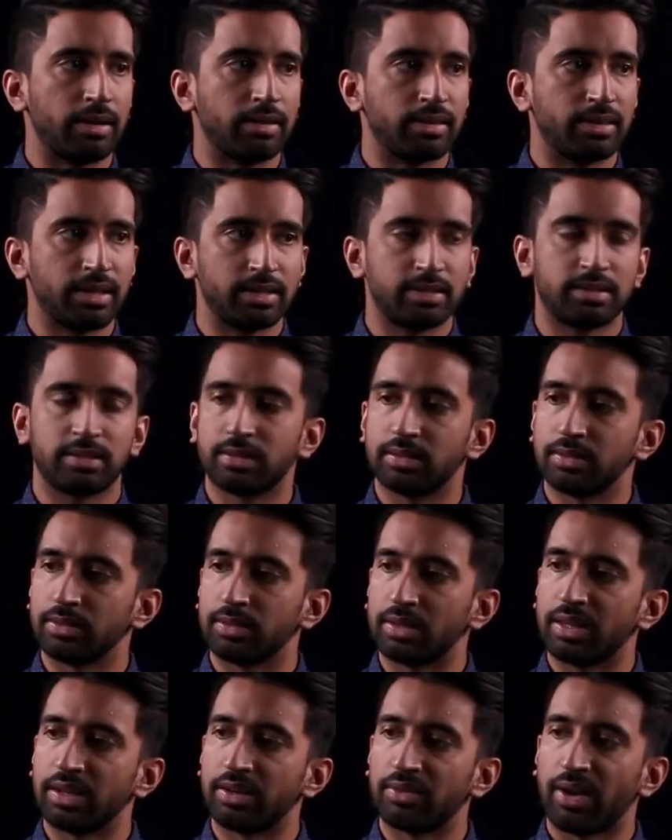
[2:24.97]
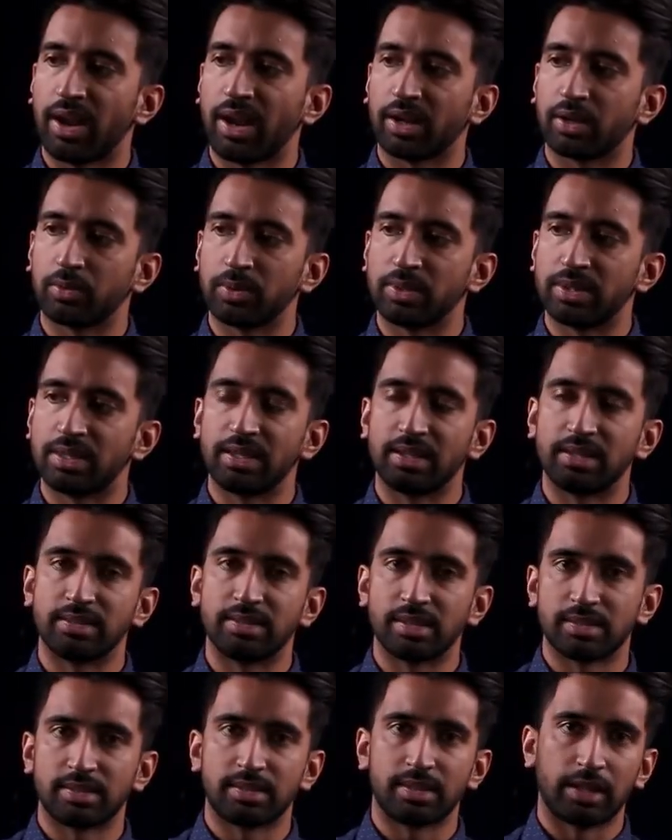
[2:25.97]
this to interact with the
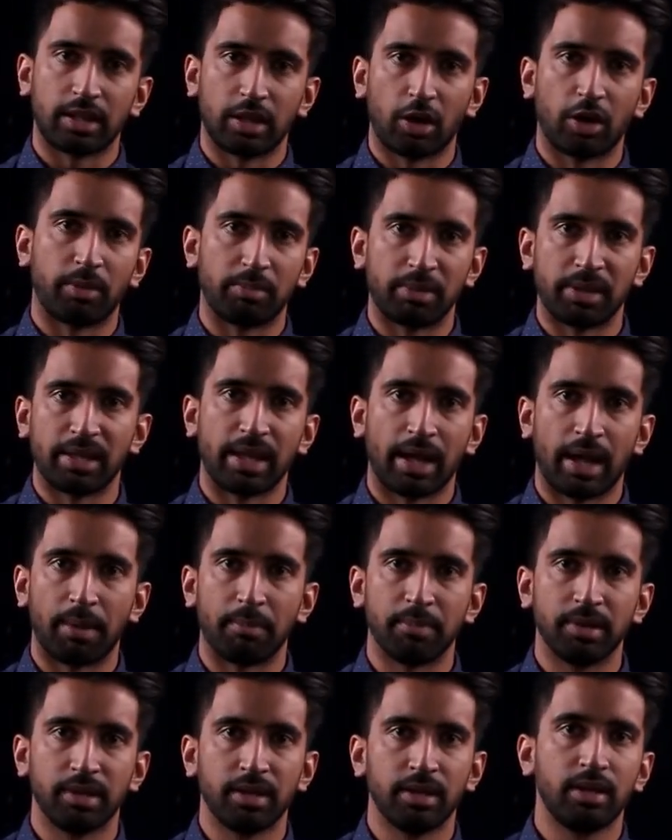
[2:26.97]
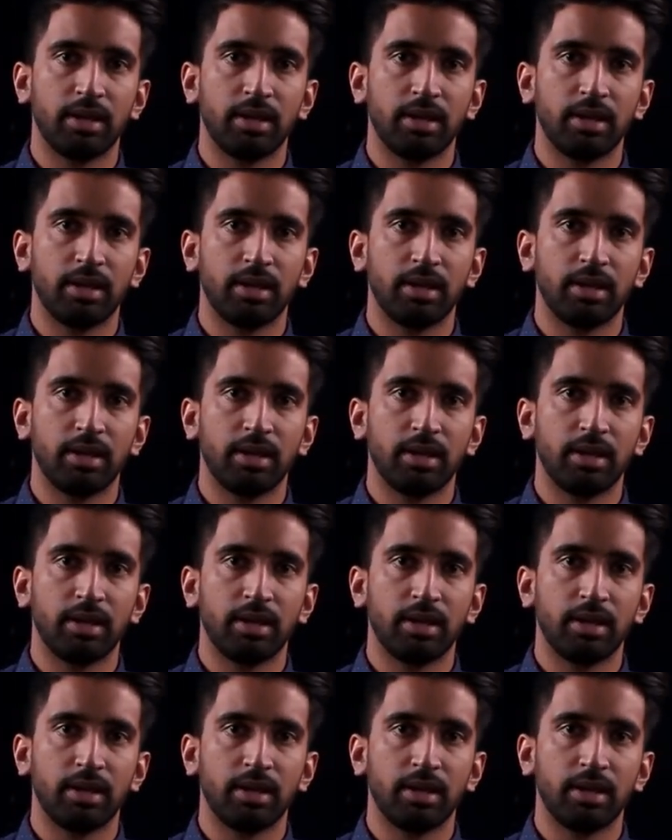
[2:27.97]
existing ERP app.